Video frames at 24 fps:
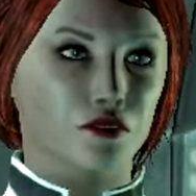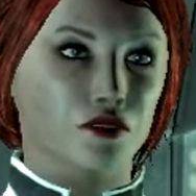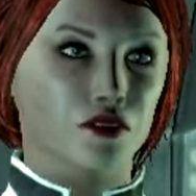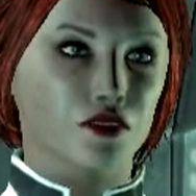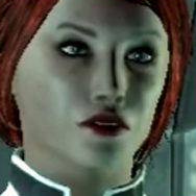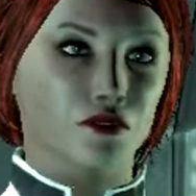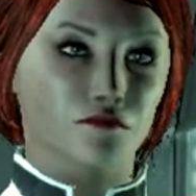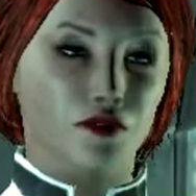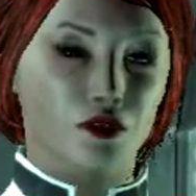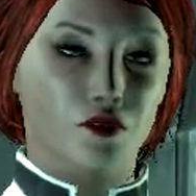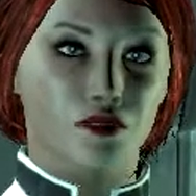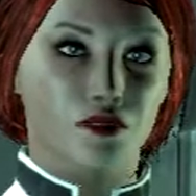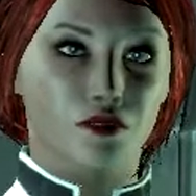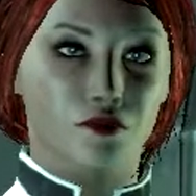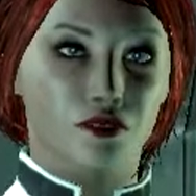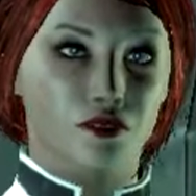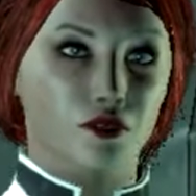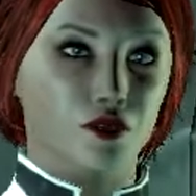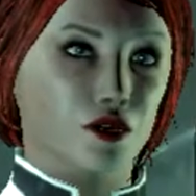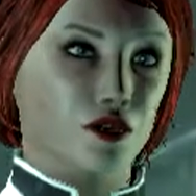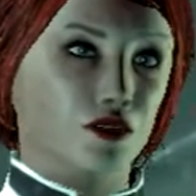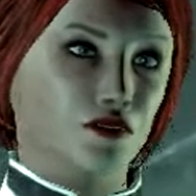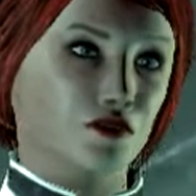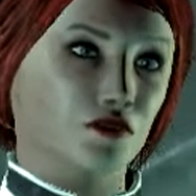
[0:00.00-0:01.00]
There's a very
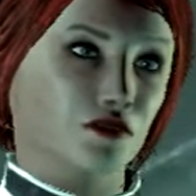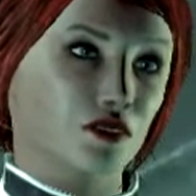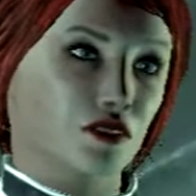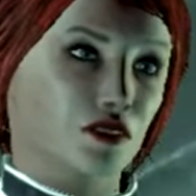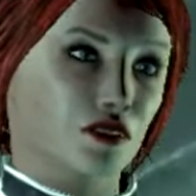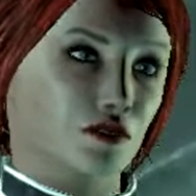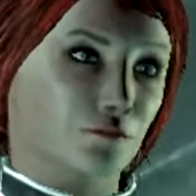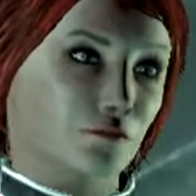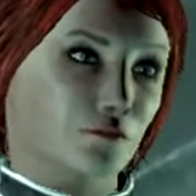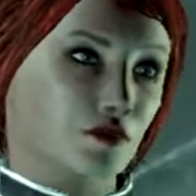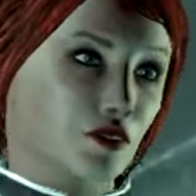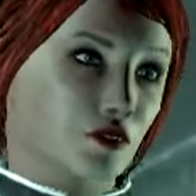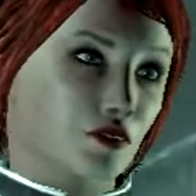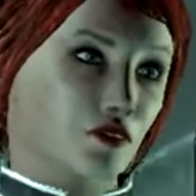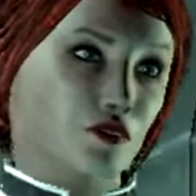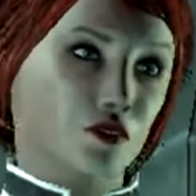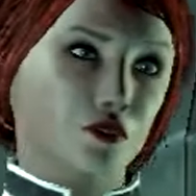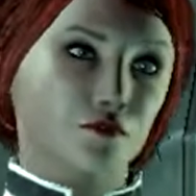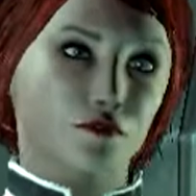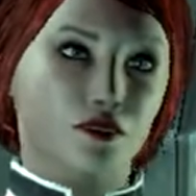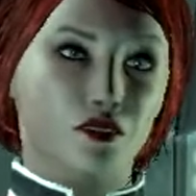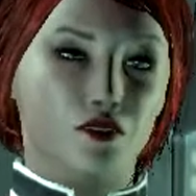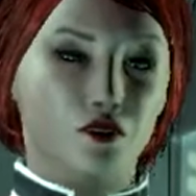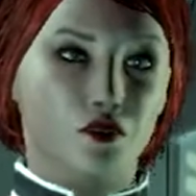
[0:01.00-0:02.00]
good chance this mission
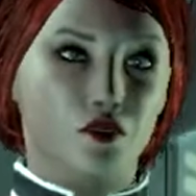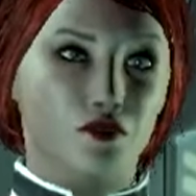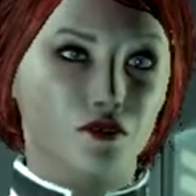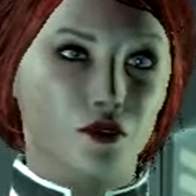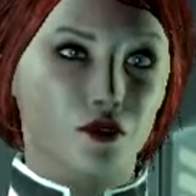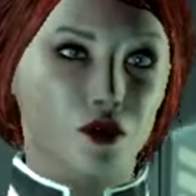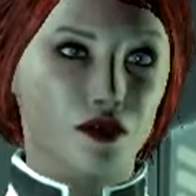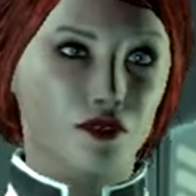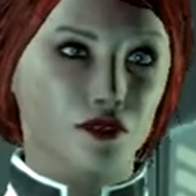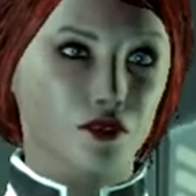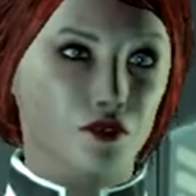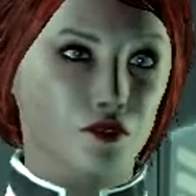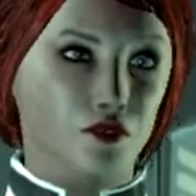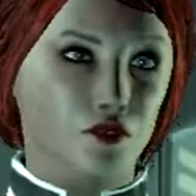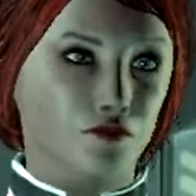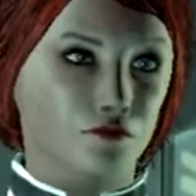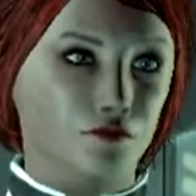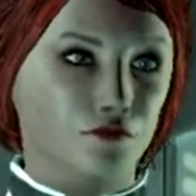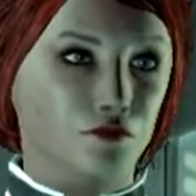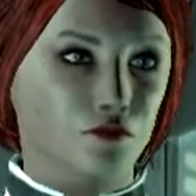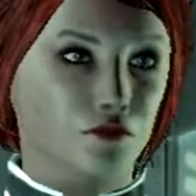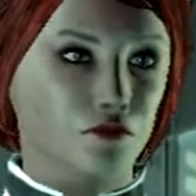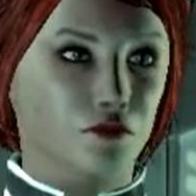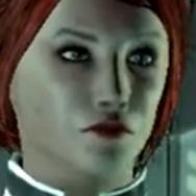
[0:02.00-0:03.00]
will be a one-way
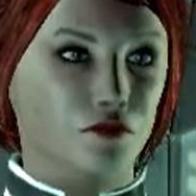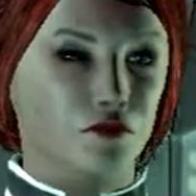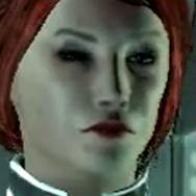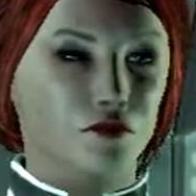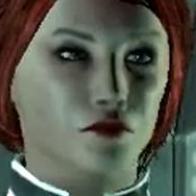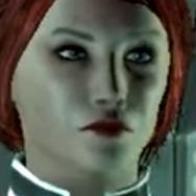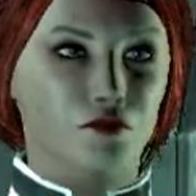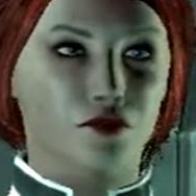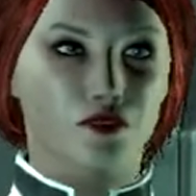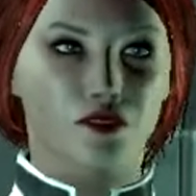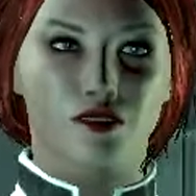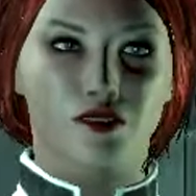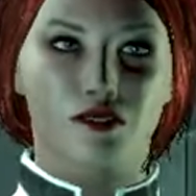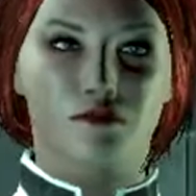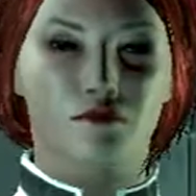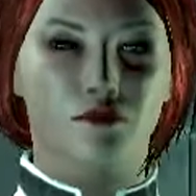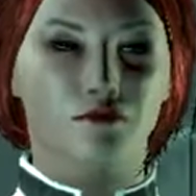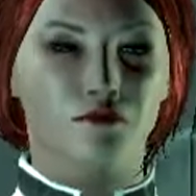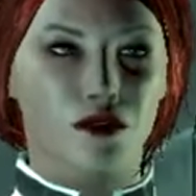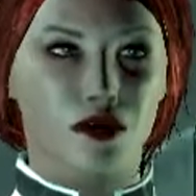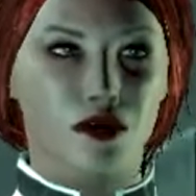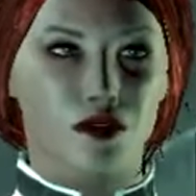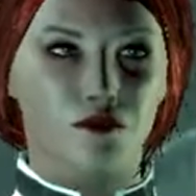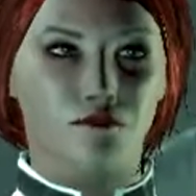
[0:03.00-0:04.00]
trip. Are you
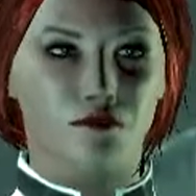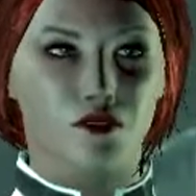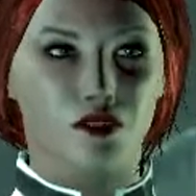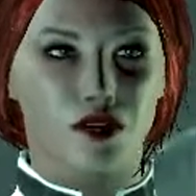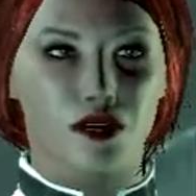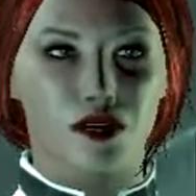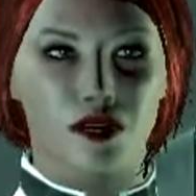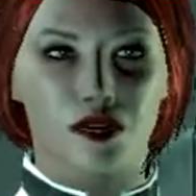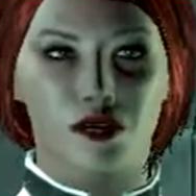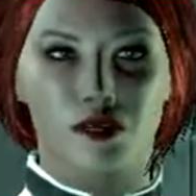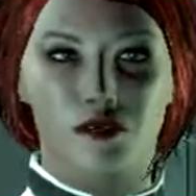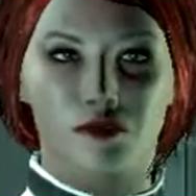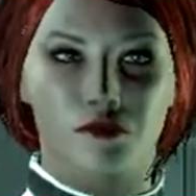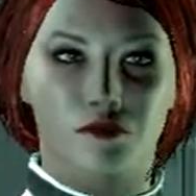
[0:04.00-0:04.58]
prepared for that?